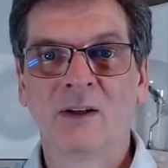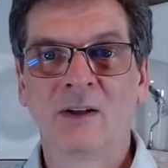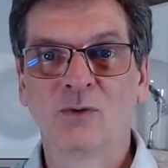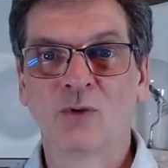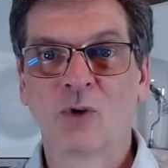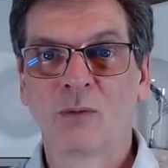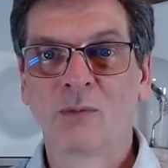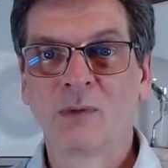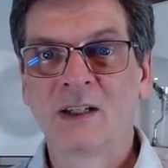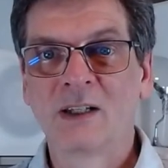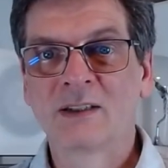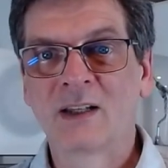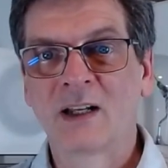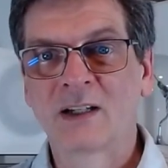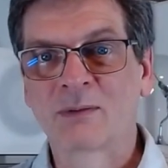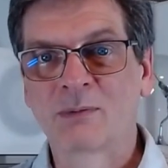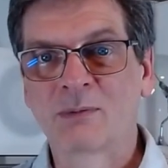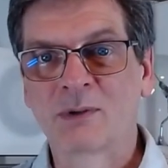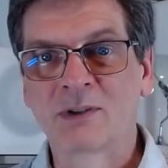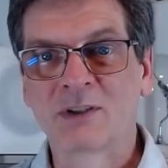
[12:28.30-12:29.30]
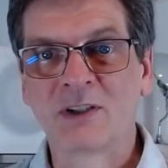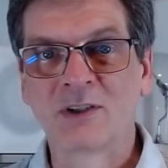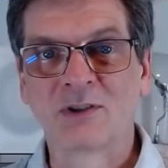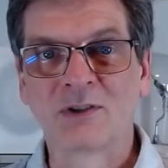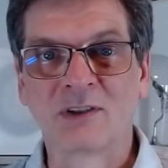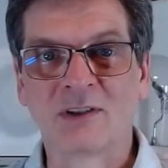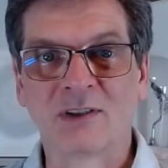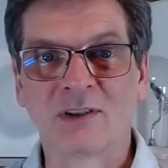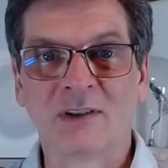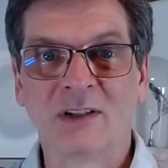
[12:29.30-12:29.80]
Normally such
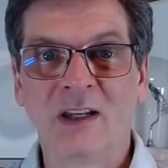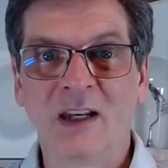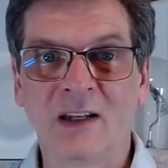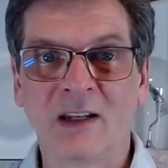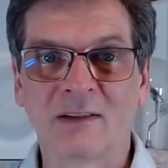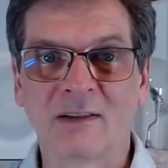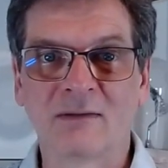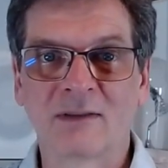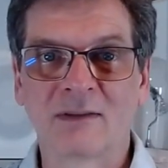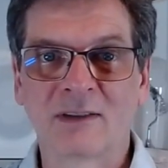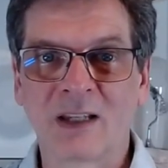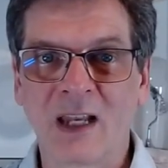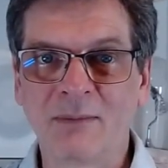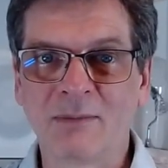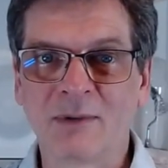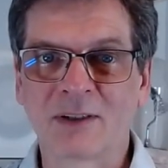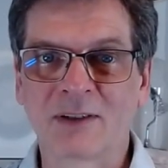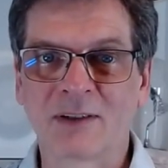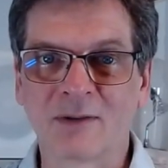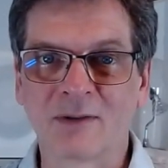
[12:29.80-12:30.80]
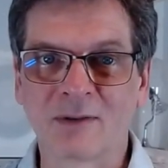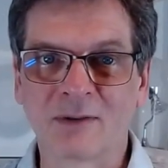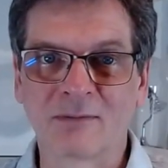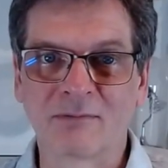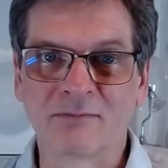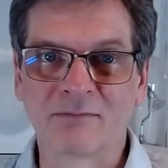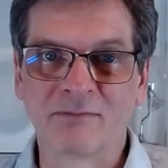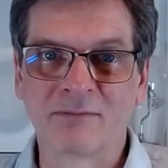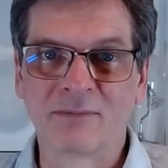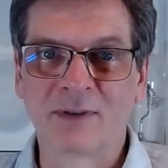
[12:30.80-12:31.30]
precision isn't needed. Sameness or
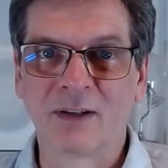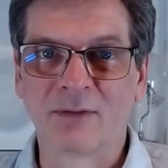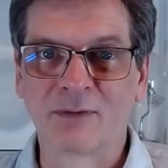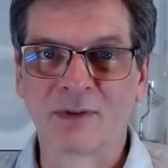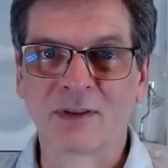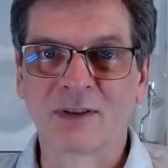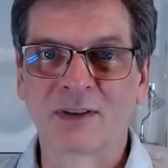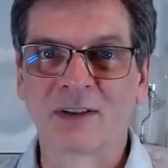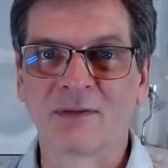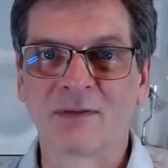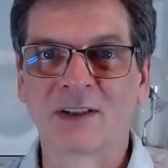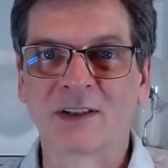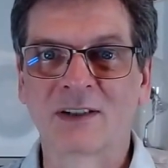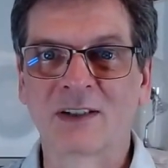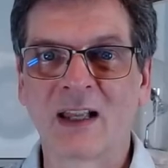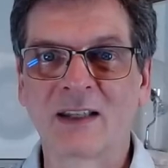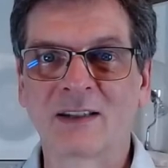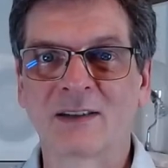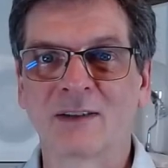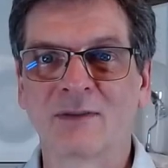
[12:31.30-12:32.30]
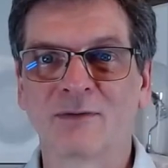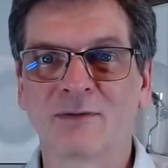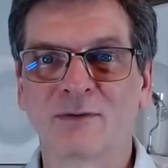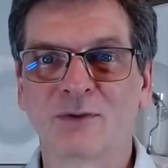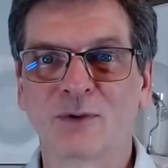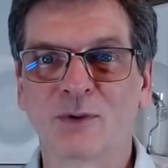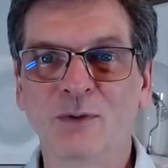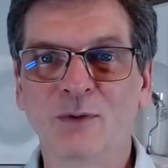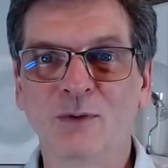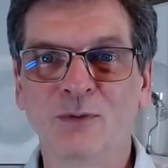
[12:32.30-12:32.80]
difference of the sets of
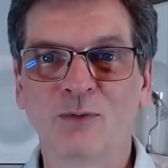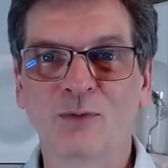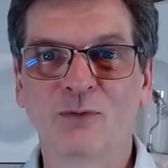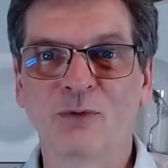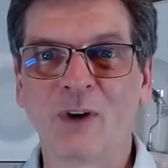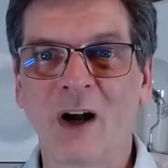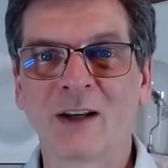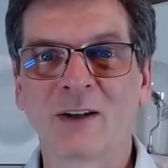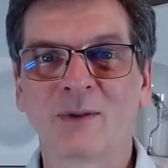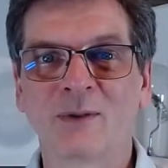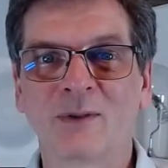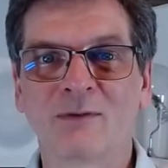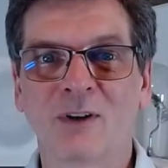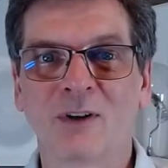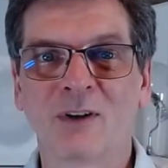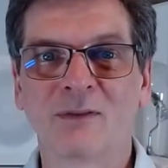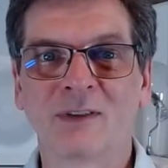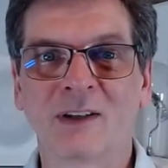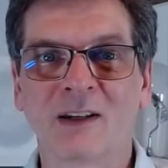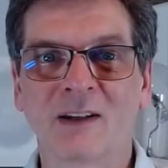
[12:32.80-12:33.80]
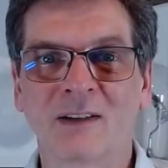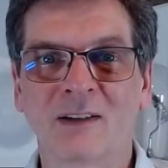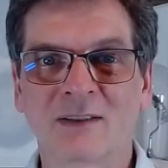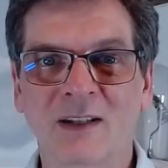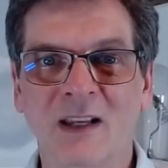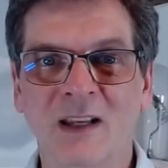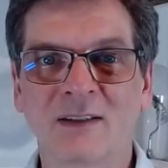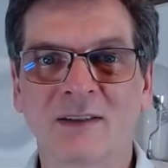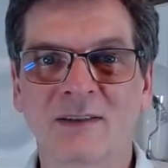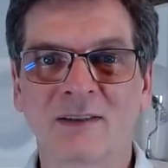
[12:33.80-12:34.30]
true Fido-involving
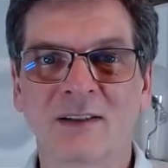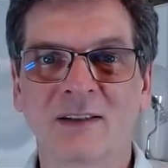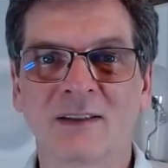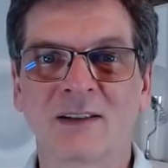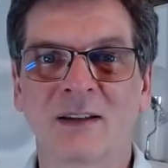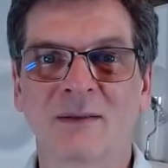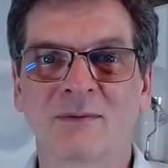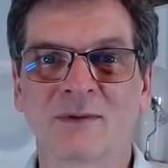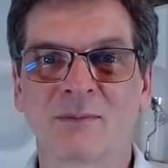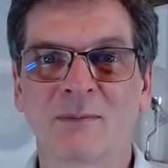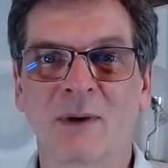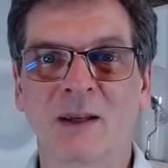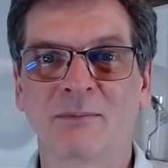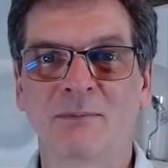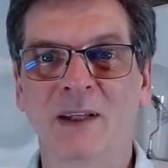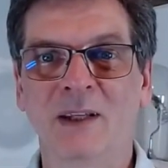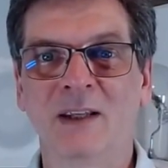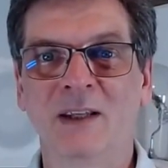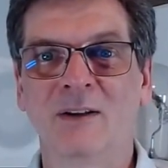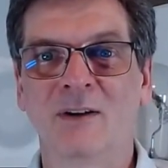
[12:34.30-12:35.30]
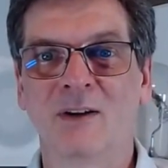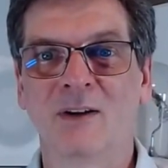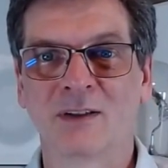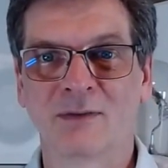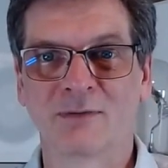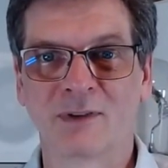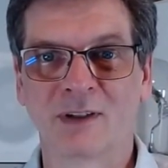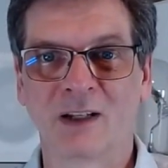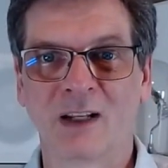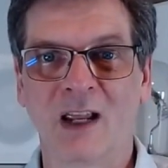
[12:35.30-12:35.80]
sentences as it might be on
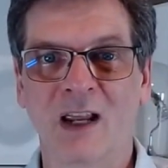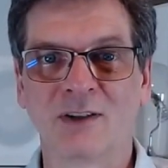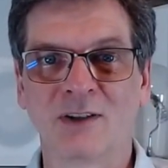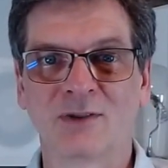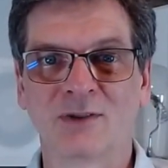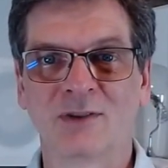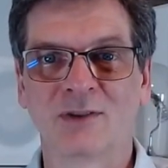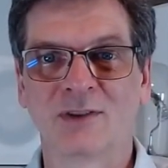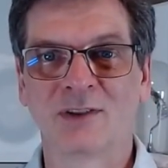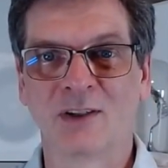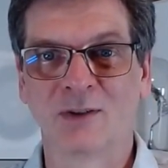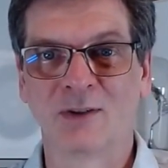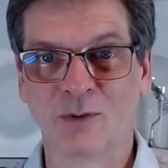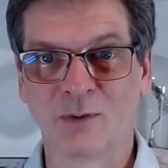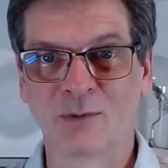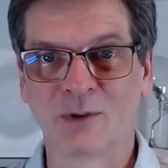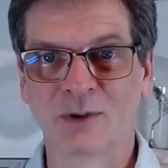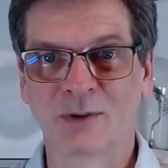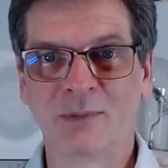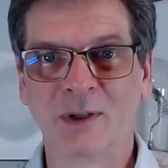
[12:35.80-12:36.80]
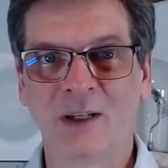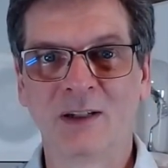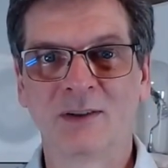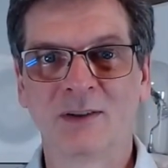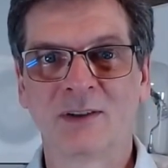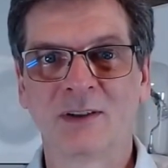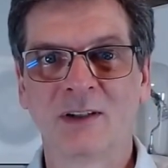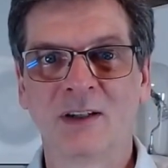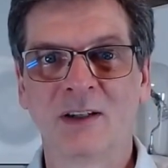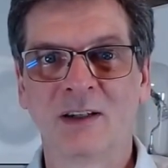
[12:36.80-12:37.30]
different occasions in normal
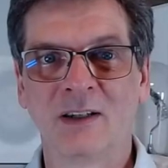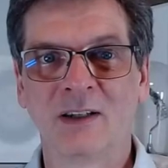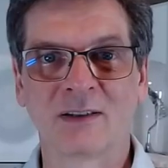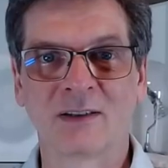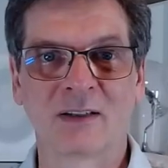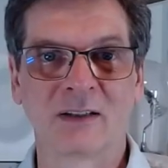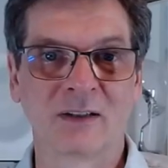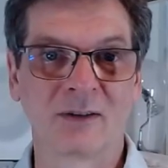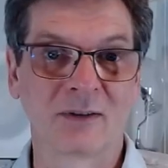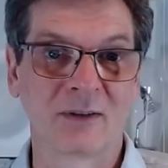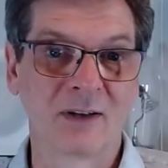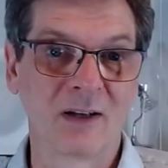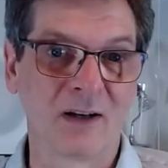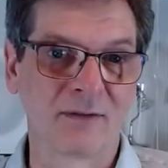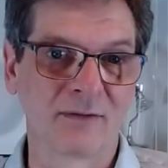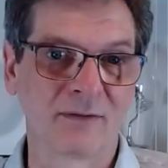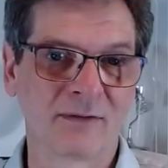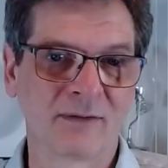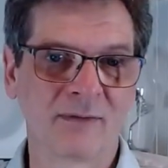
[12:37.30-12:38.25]
speech is clear enough.